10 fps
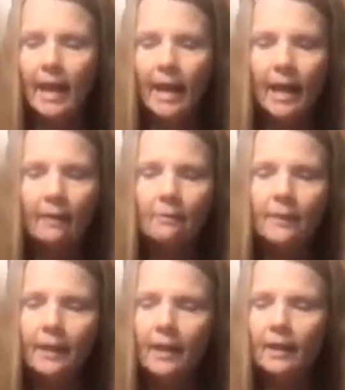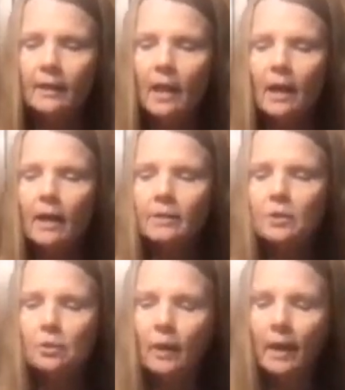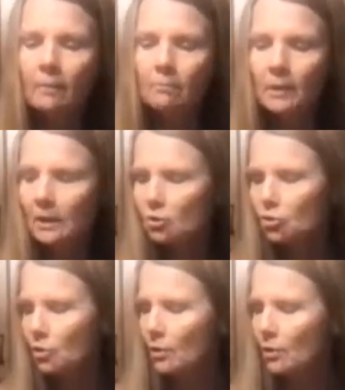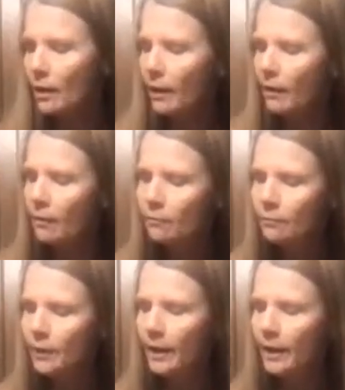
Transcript: And then I do a mixture of